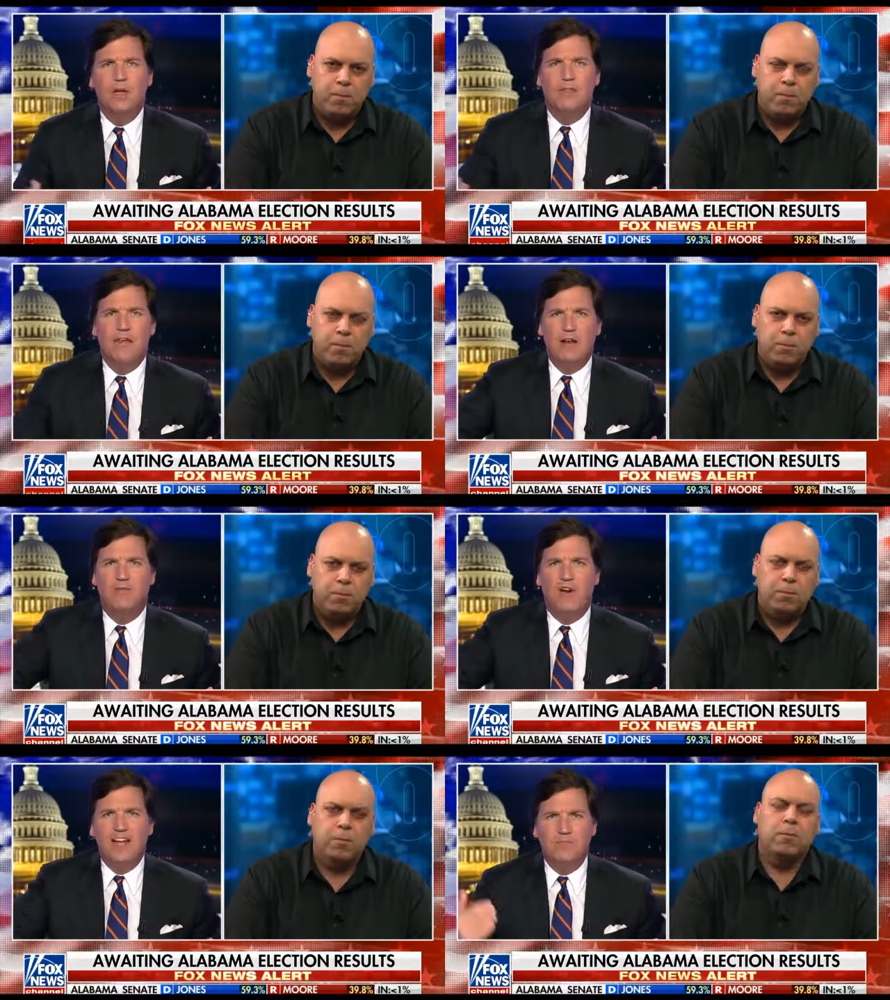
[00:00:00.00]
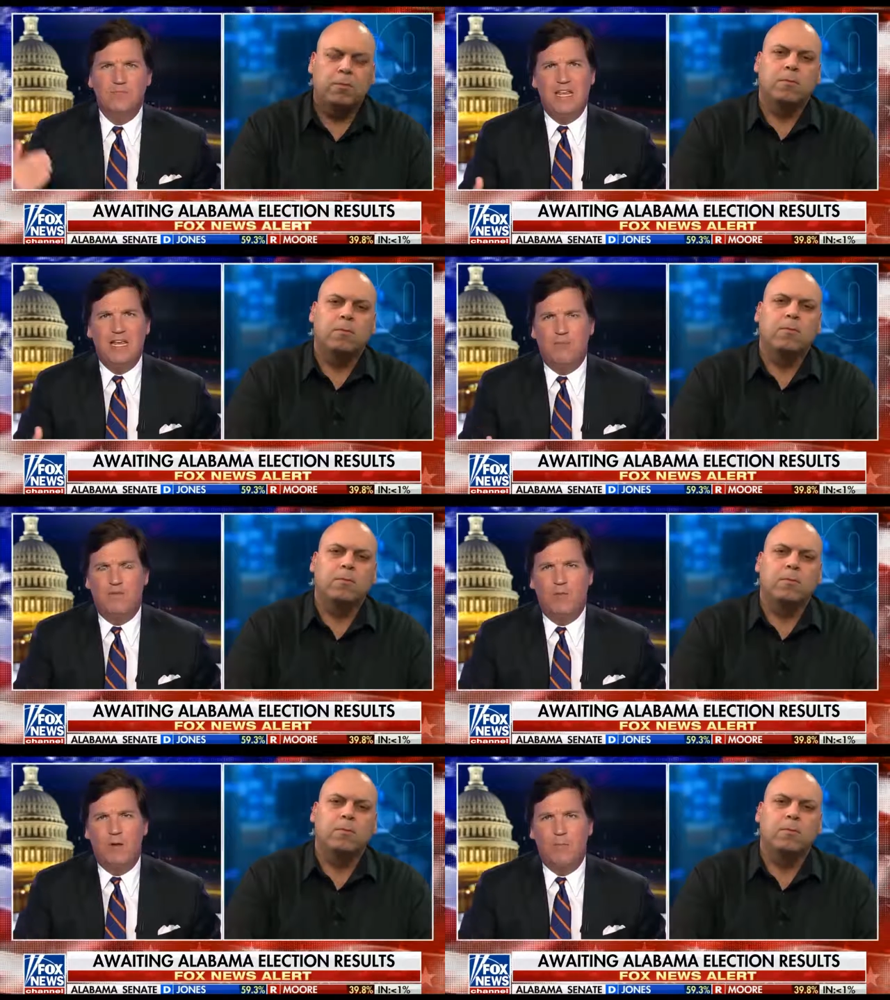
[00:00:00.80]
Speaker 1: that invites people
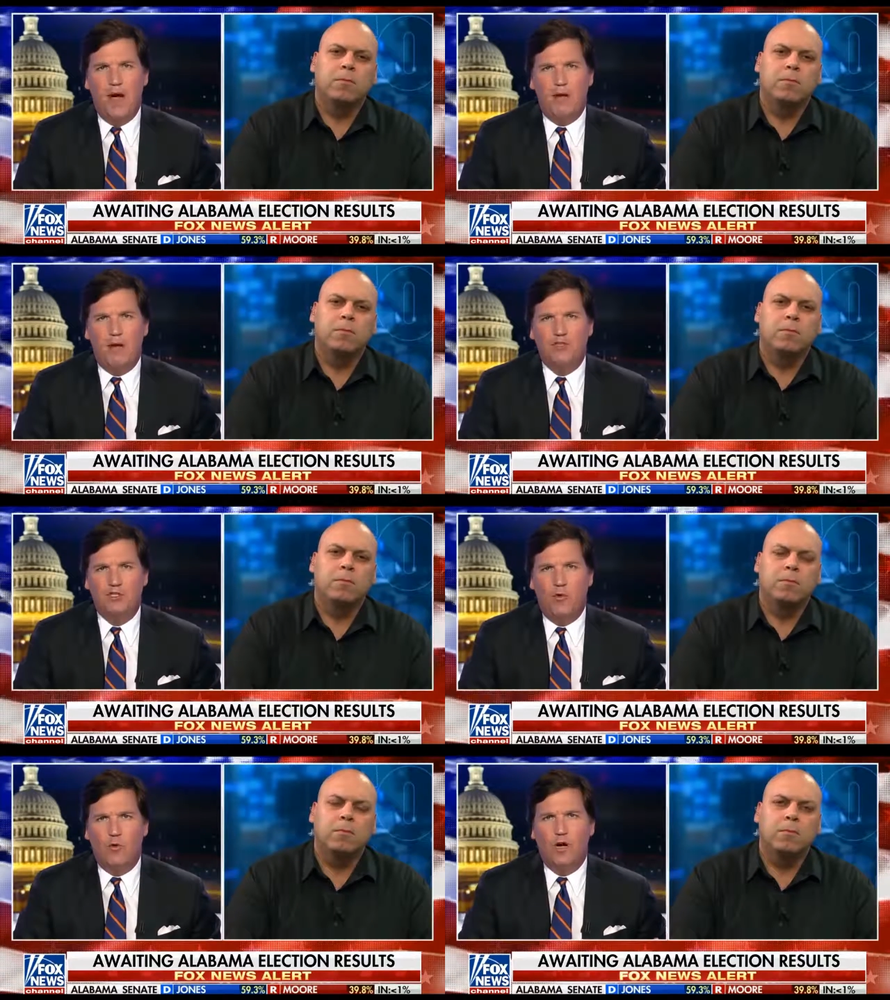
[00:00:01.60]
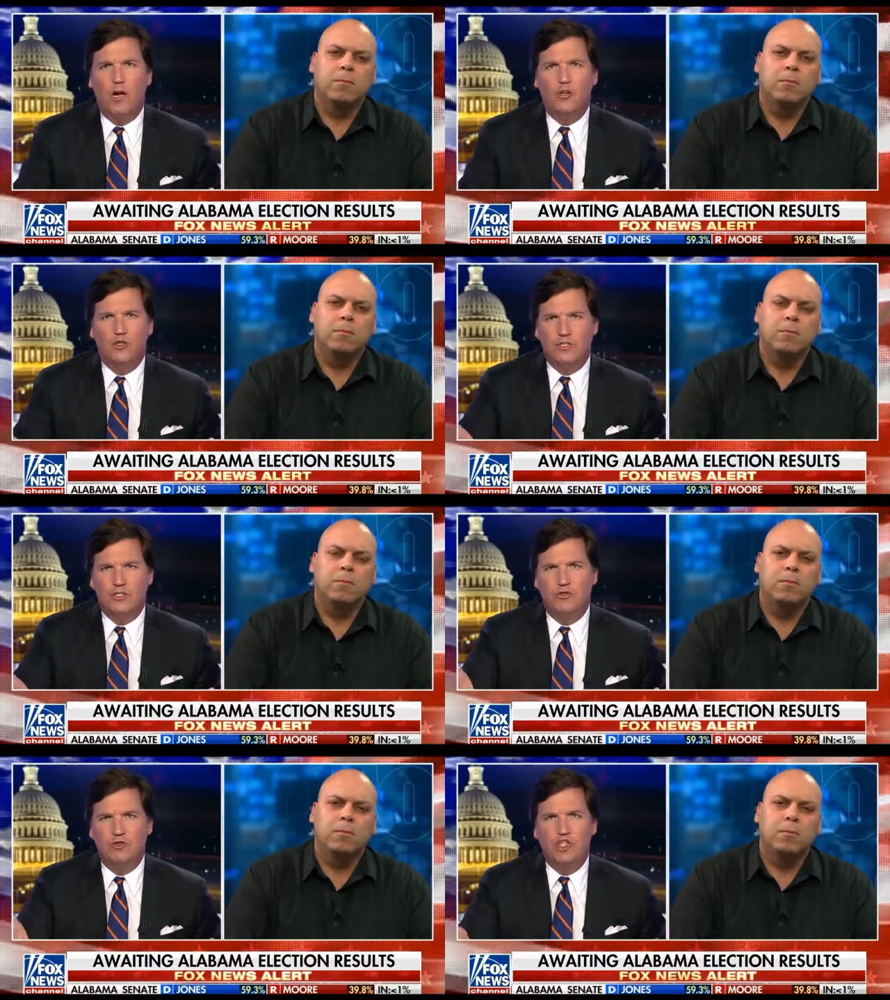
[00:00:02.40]
from impoverished foreign countries
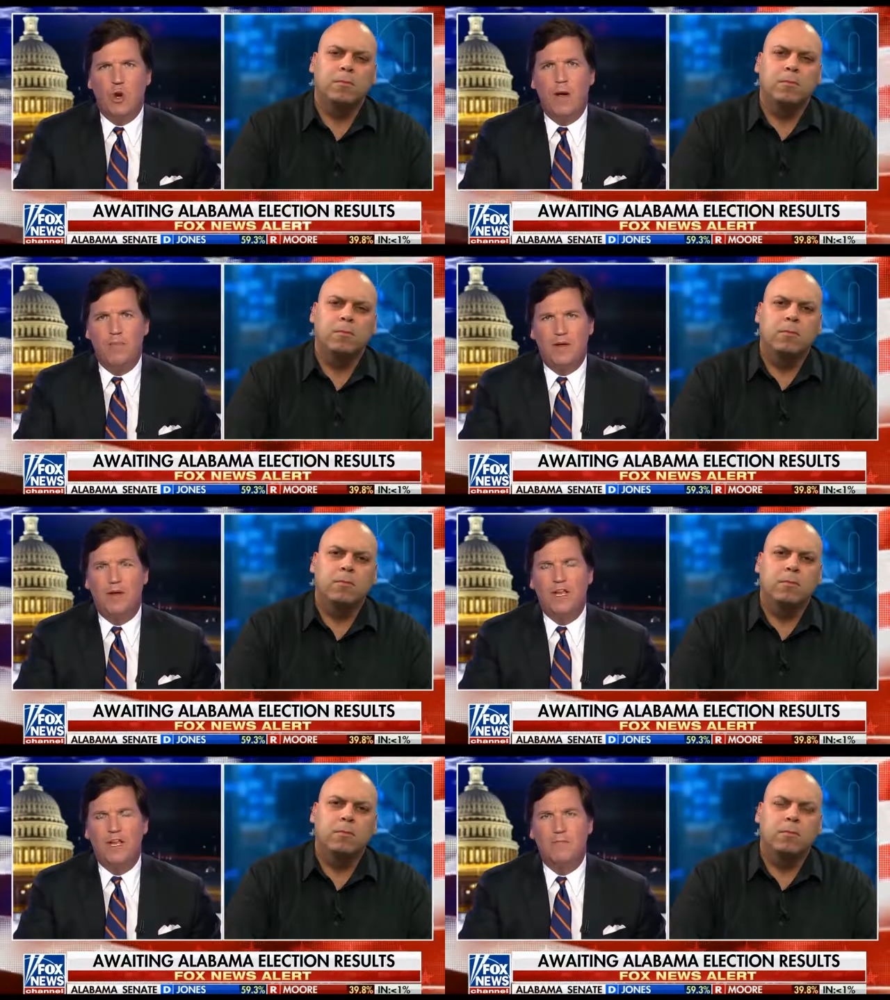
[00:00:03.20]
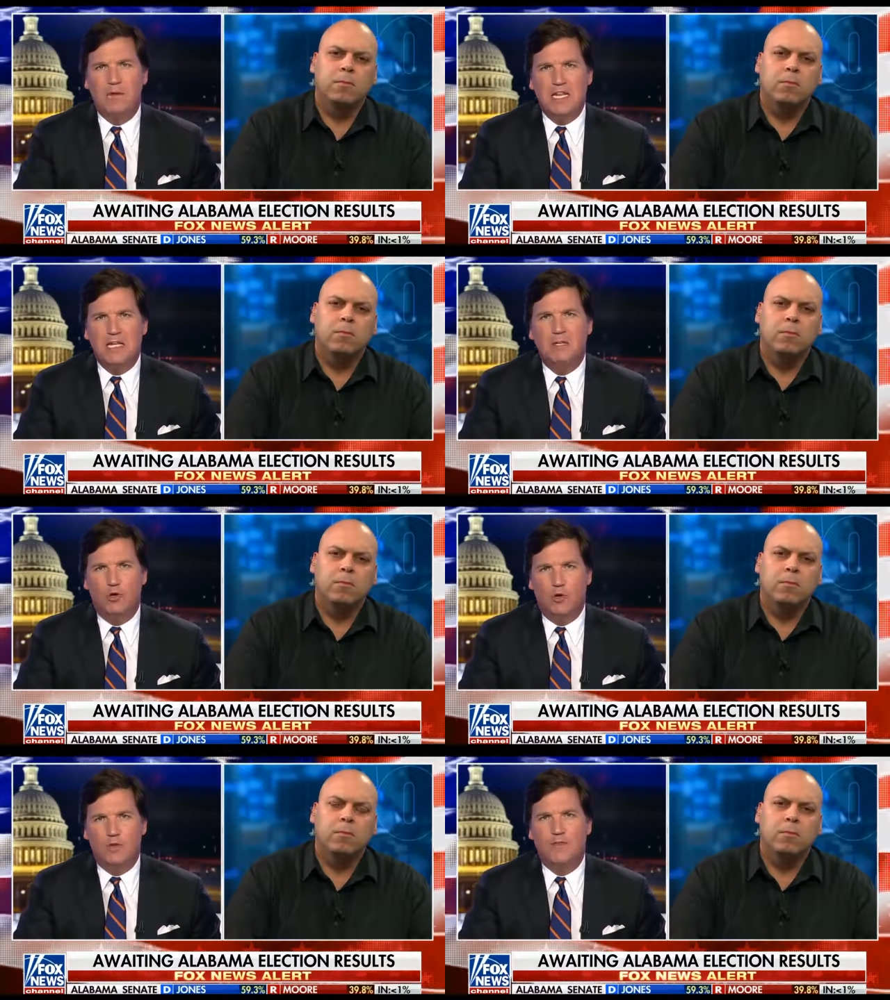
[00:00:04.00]
who show up here and immediately
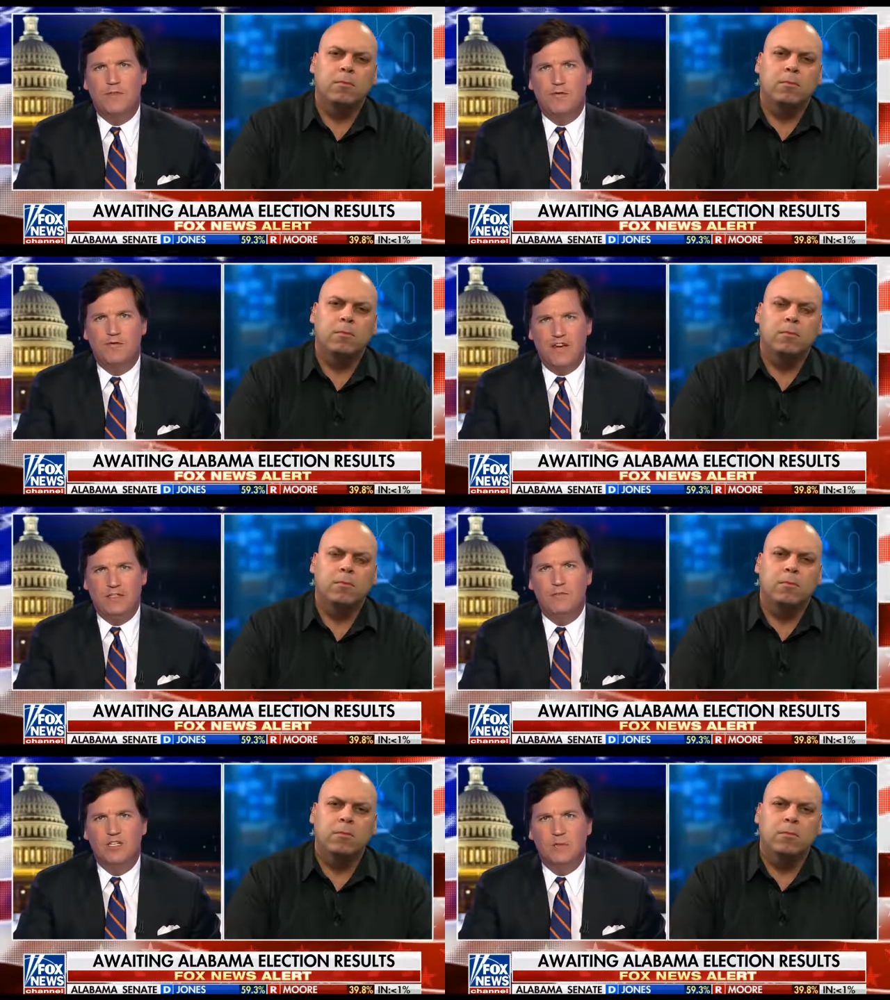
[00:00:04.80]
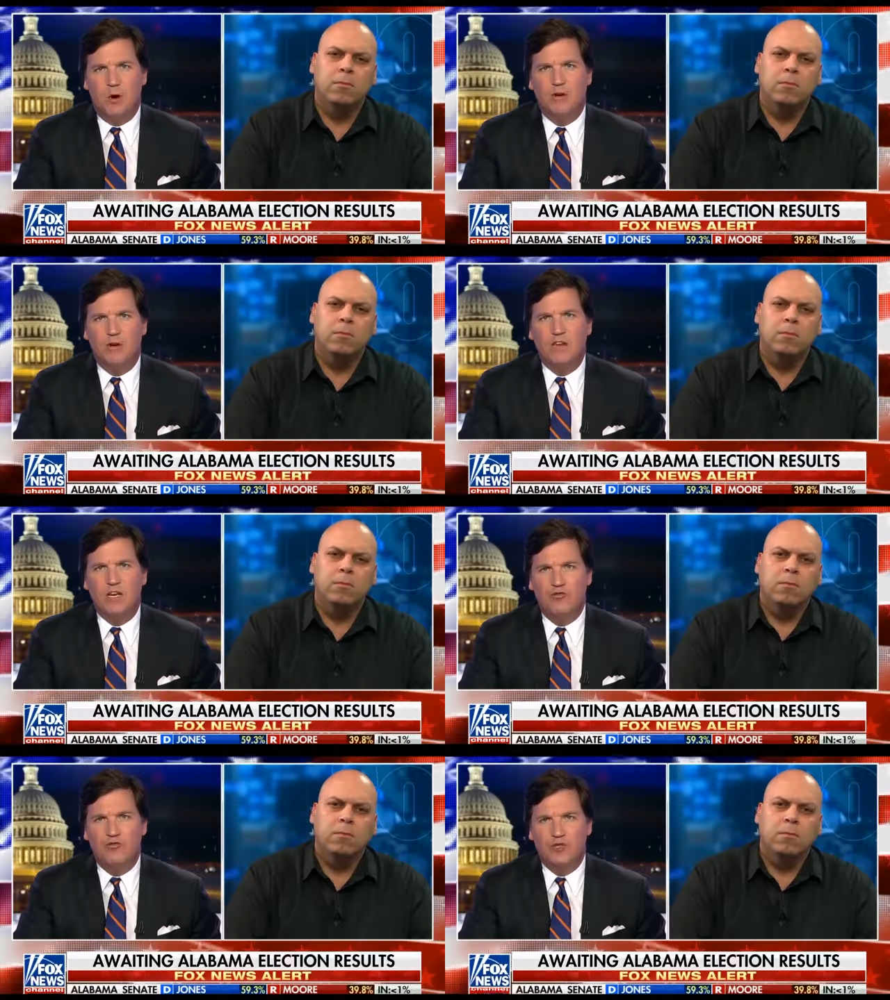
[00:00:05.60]
learn that they're victims and part of an
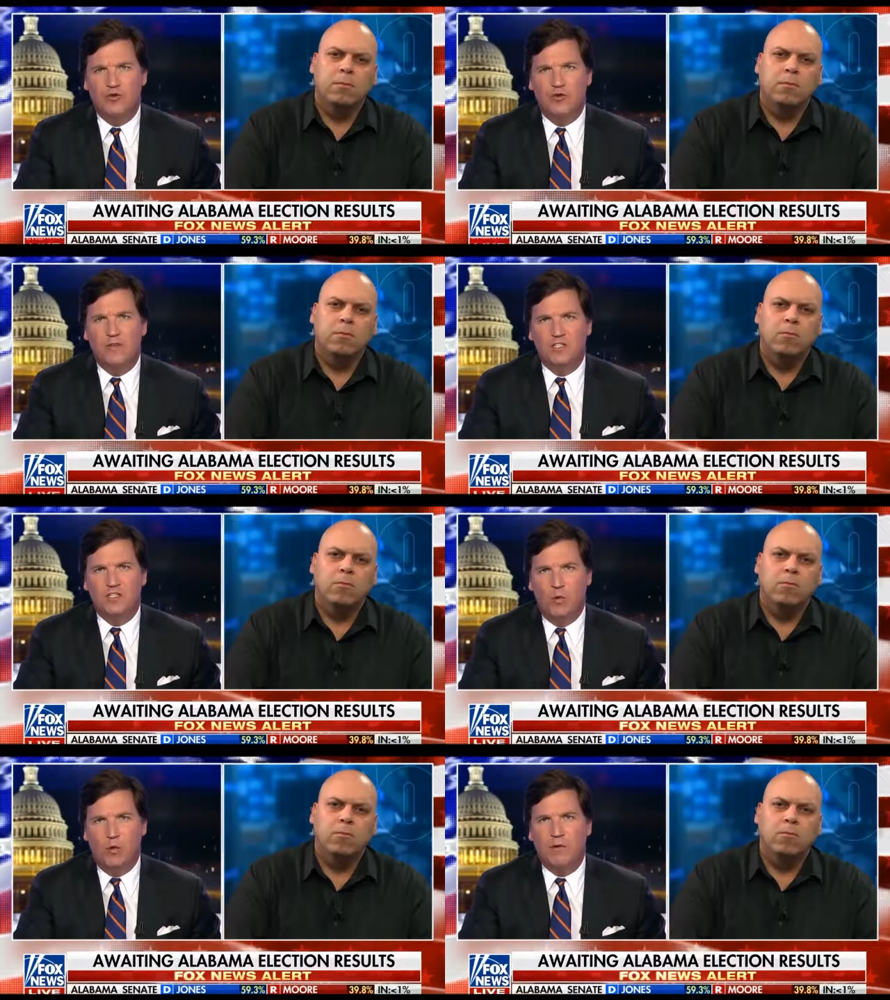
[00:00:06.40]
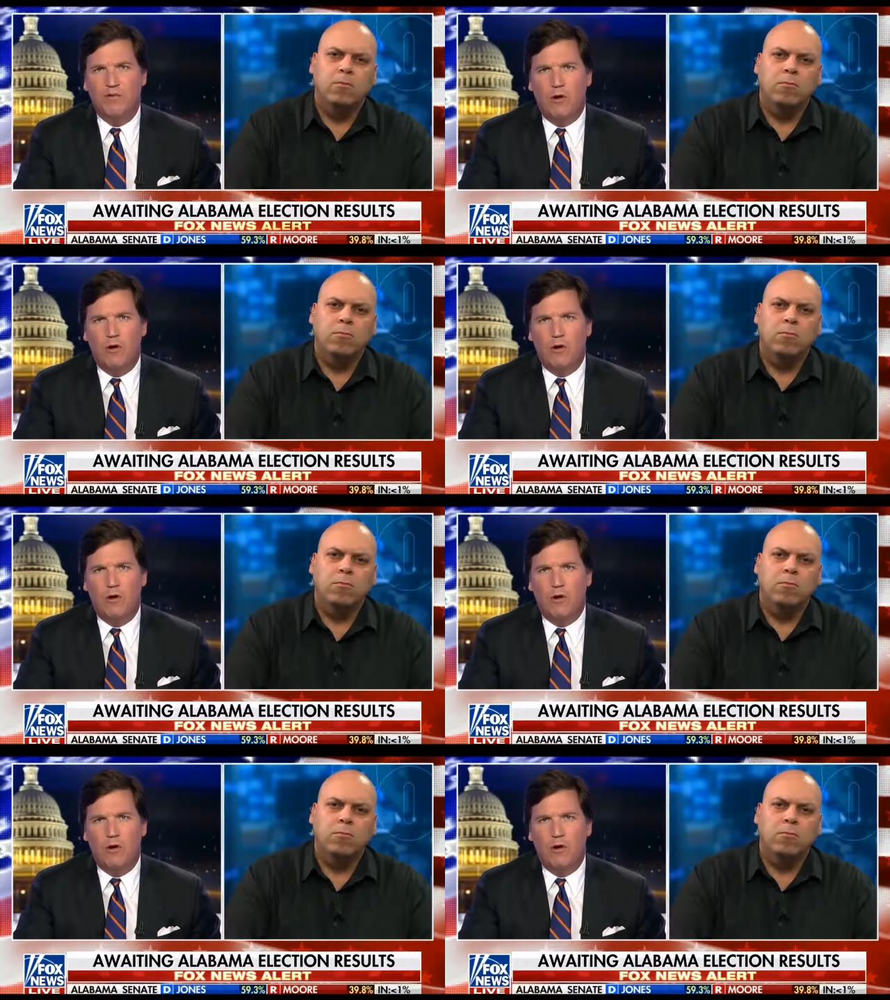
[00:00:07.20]
interest group that's at war with the